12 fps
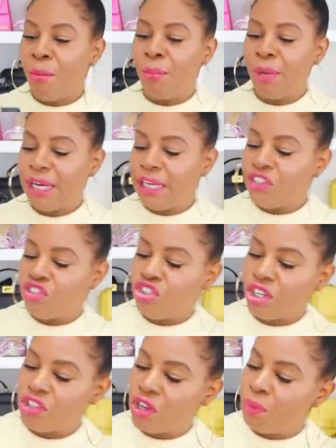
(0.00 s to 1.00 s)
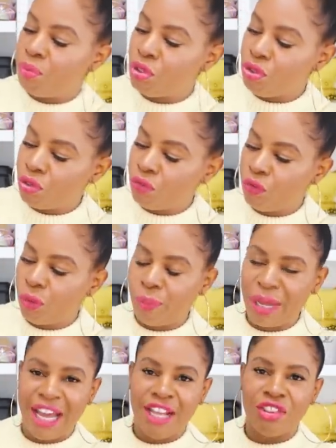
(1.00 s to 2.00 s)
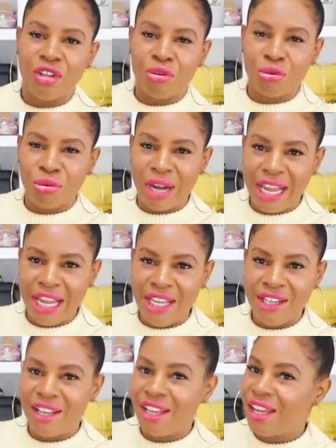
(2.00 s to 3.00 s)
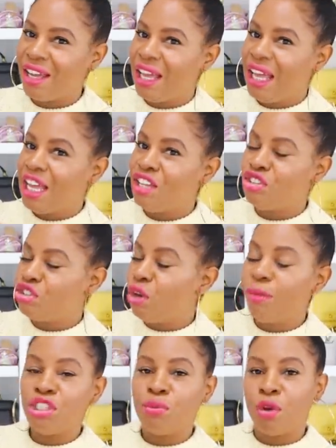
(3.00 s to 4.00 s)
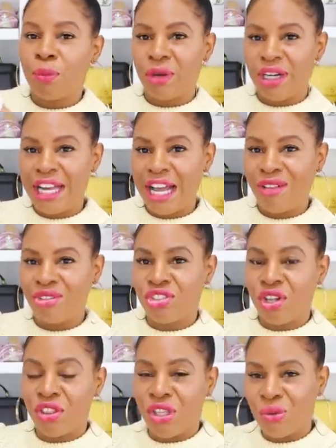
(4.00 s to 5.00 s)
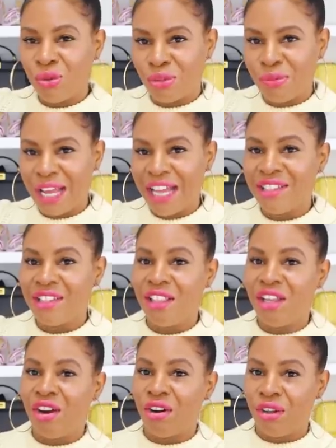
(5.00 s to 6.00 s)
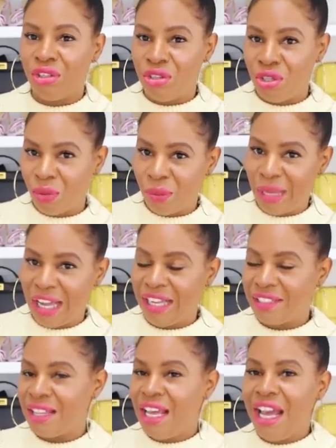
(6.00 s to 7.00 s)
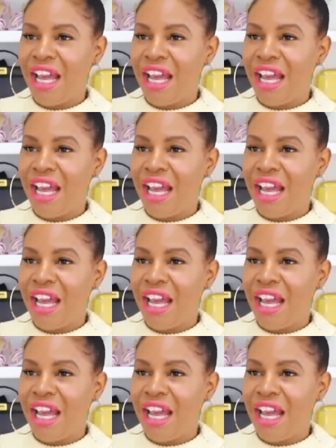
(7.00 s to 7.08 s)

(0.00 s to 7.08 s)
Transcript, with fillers: But it's just a beautiful bag. The grain is so much more pronounced on the older bags than they are on the newer bags.